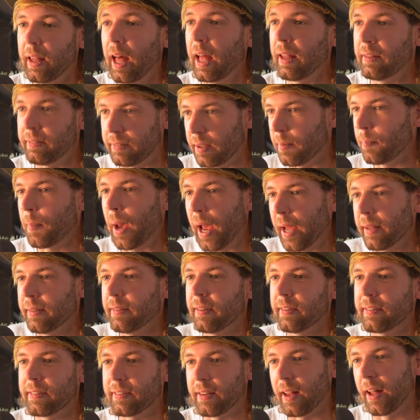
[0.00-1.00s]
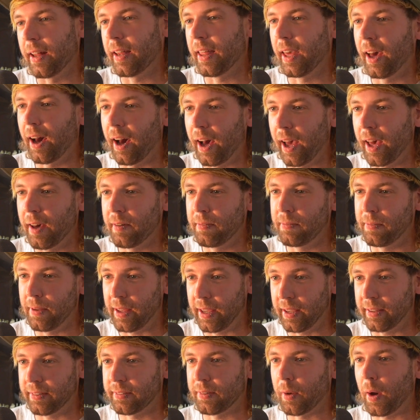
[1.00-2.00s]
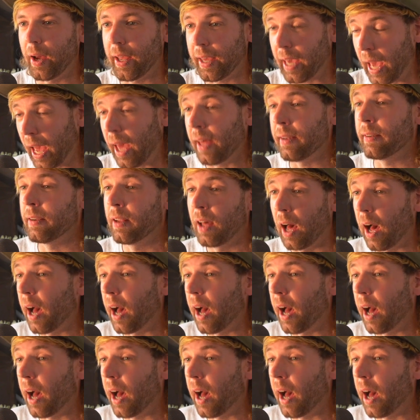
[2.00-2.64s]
demand a slightly higher fee. So I can